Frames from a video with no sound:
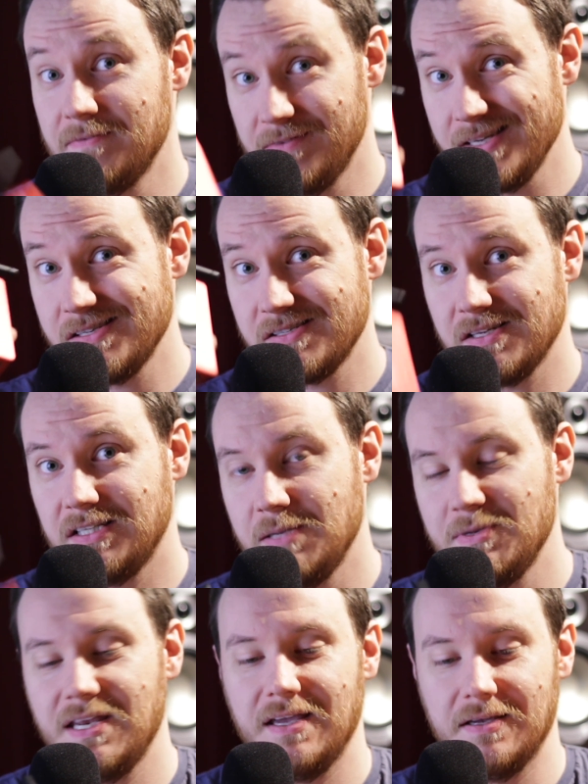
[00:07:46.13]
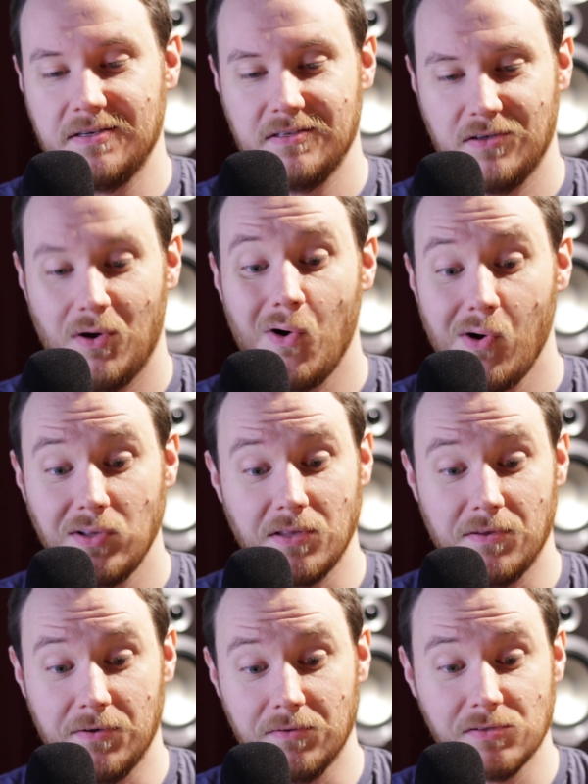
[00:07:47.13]
This eliminated all
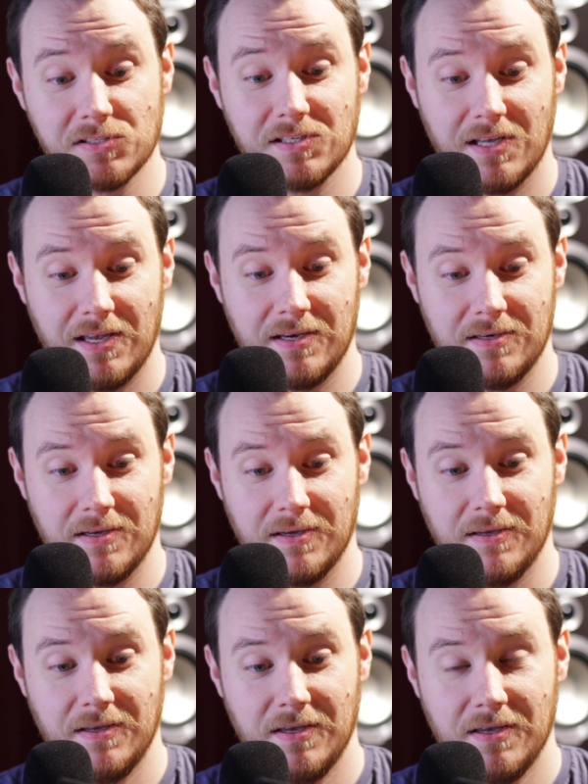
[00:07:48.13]
of those, and